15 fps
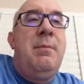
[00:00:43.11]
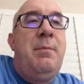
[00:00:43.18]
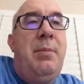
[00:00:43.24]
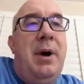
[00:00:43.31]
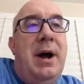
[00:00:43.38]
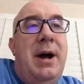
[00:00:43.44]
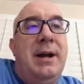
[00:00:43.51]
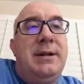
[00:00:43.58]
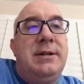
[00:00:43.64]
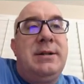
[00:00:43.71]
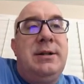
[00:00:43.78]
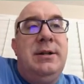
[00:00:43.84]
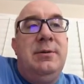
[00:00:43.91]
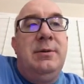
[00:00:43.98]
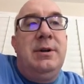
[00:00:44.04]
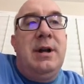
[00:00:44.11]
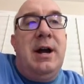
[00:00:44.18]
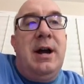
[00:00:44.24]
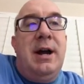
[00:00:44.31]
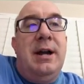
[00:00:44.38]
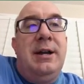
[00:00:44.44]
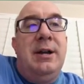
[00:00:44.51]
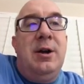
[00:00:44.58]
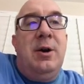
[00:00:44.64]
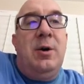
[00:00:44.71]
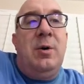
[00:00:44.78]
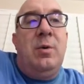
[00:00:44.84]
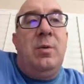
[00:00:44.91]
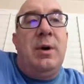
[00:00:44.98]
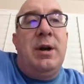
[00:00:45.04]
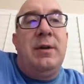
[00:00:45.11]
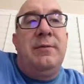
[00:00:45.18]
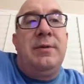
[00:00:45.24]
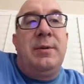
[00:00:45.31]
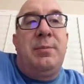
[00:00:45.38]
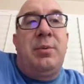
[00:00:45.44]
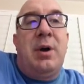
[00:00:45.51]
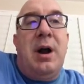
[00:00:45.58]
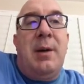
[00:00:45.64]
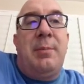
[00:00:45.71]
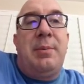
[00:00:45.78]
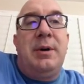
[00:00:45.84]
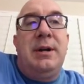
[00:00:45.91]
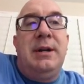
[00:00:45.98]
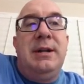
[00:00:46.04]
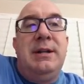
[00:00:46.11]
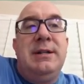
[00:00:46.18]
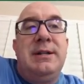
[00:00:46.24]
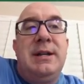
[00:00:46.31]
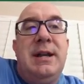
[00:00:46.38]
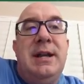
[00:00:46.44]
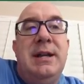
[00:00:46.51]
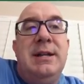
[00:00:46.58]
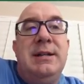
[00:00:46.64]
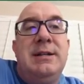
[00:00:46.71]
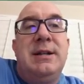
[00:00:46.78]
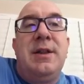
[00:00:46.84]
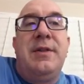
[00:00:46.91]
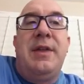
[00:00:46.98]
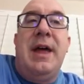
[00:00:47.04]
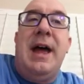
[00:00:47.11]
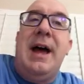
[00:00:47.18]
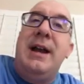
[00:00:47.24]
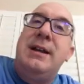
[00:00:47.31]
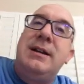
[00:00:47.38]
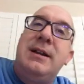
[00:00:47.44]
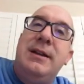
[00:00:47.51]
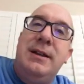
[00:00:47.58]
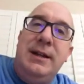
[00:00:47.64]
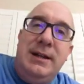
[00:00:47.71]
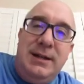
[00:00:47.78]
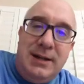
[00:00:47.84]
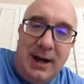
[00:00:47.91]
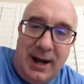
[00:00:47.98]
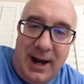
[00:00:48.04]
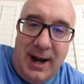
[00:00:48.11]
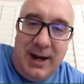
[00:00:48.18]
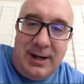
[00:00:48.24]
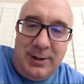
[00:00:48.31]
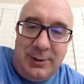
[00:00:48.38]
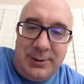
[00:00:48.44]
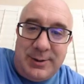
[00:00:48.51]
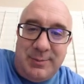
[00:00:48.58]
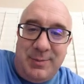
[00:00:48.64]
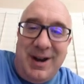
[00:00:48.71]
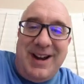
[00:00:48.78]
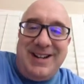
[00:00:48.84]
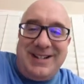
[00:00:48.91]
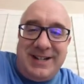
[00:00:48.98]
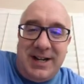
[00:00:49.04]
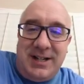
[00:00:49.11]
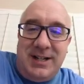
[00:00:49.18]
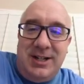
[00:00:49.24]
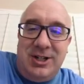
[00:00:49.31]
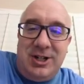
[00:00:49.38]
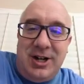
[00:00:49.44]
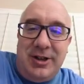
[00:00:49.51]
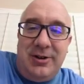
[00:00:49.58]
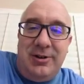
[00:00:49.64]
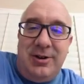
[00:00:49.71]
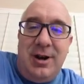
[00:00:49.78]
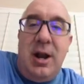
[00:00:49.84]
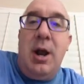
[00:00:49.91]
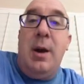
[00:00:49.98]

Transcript: But you and I know one of the properties is that the diagonals bisect each other